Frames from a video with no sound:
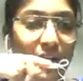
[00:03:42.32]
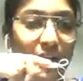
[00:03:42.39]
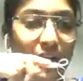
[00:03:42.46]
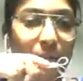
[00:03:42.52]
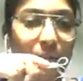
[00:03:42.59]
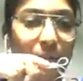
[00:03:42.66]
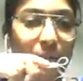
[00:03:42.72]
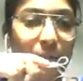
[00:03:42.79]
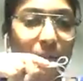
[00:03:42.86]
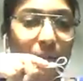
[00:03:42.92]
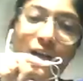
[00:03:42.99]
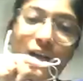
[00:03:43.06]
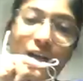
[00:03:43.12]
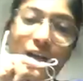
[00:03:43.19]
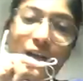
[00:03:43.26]
But mm-hmm. then I
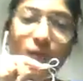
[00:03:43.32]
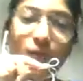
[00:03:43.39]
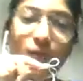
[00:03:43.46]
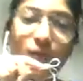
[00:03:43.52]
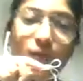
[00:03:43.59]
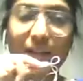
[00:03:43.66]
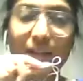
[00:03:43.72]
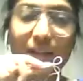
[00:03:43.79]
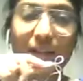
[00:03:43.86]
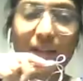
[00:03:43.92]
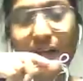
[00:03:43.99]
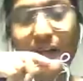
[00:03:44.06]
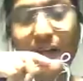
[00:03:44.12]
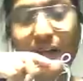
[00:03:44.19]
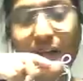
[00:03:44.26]
took a leave. I
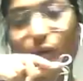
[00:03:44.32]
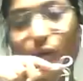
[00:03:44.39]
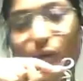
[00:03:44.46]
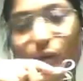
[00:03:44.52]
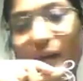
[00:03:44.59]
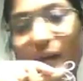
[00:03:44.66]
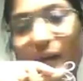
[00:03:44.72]
thought that I